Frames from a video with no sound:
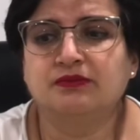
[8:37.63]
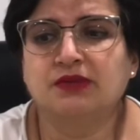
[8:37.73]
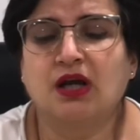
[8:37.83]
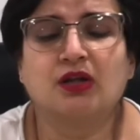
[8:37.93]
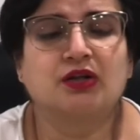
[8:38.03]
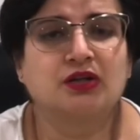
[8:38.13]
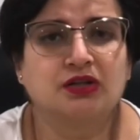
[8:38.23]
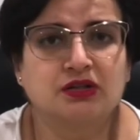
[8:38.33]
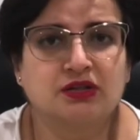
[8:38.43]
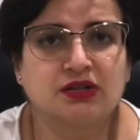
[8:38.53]
Other
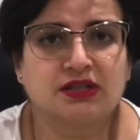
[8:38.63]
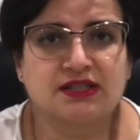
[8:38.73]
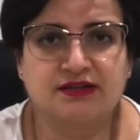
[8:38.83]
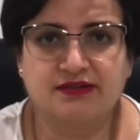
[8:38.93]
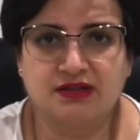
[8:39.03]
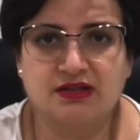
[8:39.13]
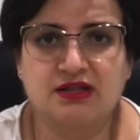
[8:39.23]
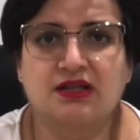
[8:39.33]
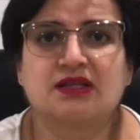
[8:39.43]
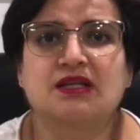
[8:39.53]
activities and
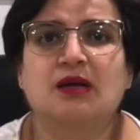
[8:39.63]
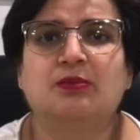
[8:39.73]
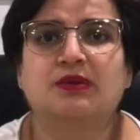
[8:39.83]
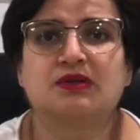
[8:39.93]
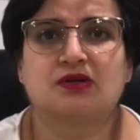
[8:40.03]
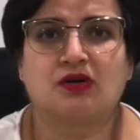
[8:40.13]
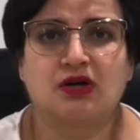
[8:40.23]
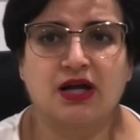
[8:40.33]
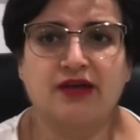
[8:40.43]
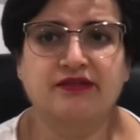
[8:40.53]
examples are
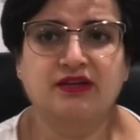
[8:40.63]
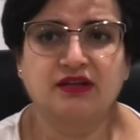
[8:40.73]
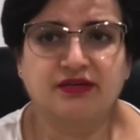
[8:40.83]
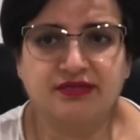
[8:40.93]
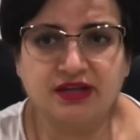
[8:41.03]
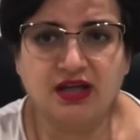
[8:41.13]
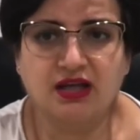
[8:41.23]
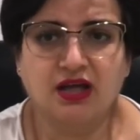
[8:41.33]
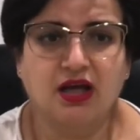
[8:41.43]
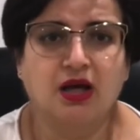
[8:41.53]
heavy
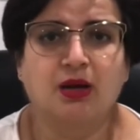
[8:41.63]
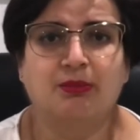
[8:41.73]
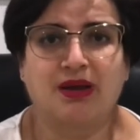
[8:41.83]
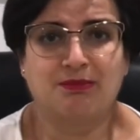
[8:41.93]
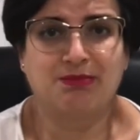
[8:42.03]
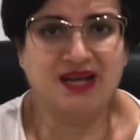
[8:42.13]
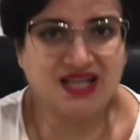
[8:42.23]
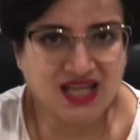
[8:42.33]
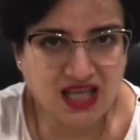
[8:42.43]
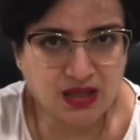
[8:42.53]
lifting by
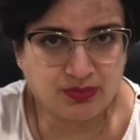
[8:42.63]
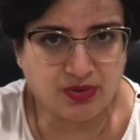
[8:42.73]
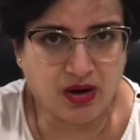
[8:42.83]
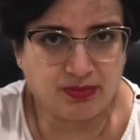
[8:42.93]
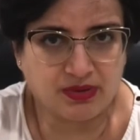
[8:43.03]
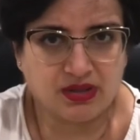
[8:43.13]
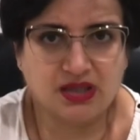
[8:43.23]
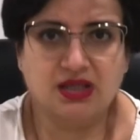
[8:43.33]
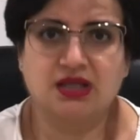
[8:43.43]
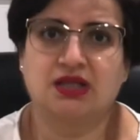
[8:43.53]
bending
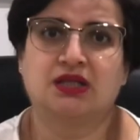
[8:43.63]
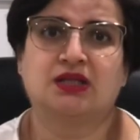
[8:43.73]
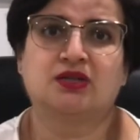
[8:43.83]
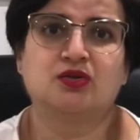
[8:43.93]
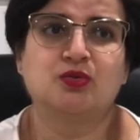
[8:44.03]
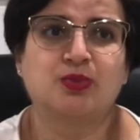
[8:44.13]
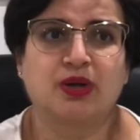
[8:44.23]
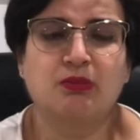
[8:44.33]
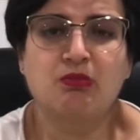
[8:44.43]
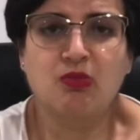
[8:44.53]
improperly, so you're
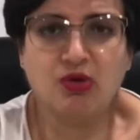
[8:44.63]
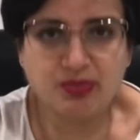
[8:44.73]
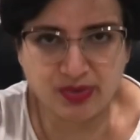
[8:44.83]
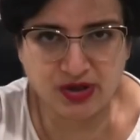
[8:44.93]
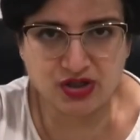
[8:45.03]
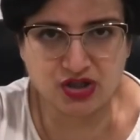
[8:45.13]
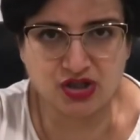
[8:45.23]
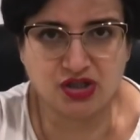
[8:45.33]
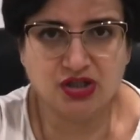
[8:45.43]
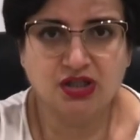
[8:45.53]
putting more
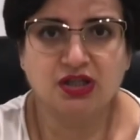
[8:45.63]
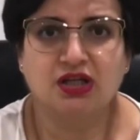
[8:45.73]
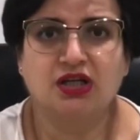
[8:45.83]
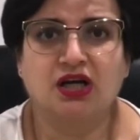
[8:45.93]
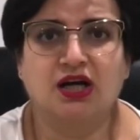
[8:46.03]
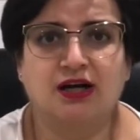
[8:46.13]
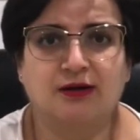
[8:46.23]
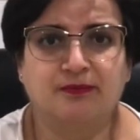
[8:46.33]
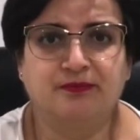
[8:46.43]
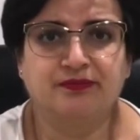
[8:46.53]
pressure
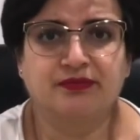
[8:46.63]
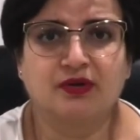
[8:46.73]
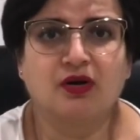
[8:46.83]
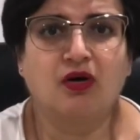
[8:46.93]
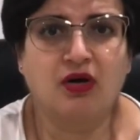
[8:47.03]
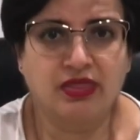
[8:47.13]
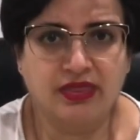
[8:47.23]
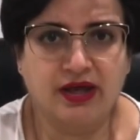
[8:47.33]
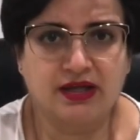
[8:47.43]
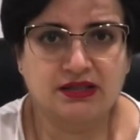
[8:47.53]
on
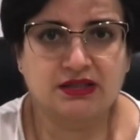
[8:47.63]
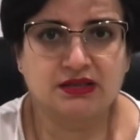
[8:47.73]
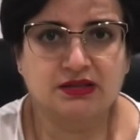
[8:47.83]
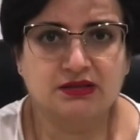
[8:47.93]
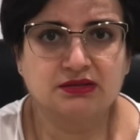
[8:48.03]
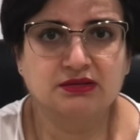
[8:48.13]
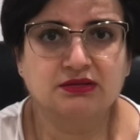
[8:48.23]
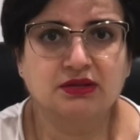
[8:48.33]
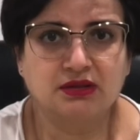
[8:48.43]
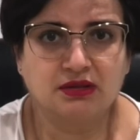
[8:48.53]
that
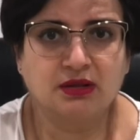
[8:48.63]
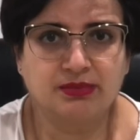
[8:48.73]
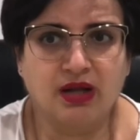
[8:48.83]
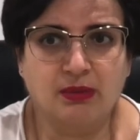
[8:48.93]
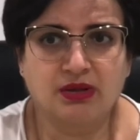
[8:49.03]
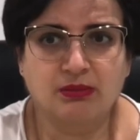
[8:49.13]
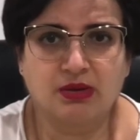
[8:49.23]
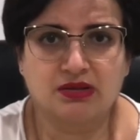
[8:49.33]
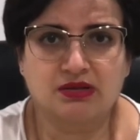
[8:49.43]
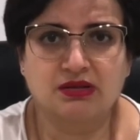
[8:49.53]
abdominal
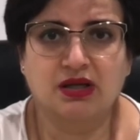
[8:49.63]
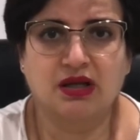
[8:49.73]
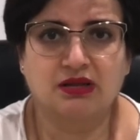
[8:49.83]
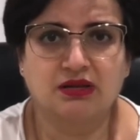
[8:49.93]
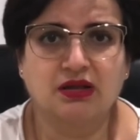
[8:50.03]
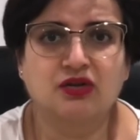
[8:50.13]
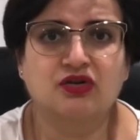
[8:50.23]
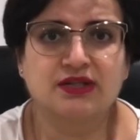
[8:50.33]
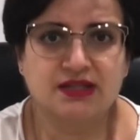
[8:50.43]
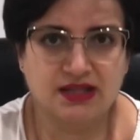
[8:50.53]
muscle and
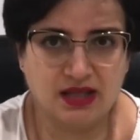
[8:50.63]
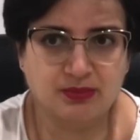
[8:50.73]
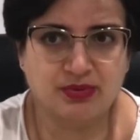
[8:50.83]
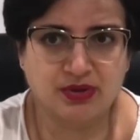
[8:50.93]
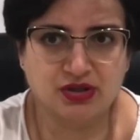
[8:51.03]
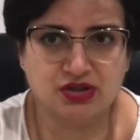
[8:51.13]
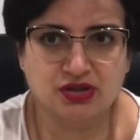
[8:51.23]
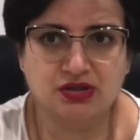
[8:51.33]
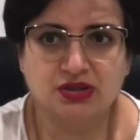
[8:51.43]
increasing that pressure,